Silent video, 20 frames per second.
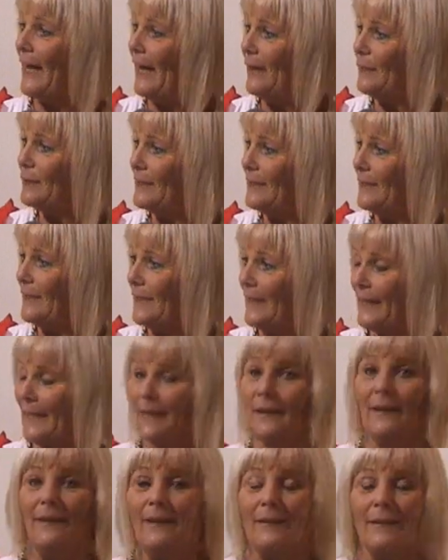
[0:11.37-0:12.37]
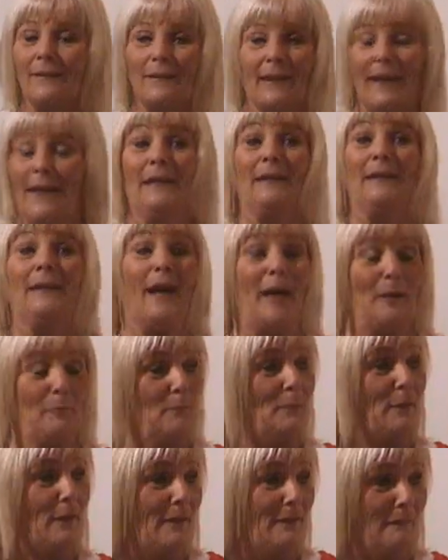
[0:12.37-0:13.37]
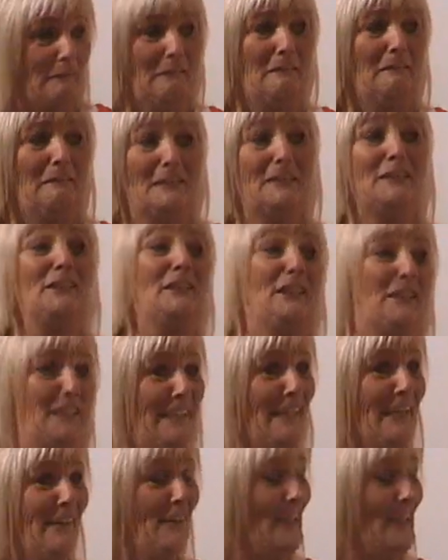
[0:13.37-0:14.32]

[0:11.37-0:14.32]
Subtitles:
How did I end up sitting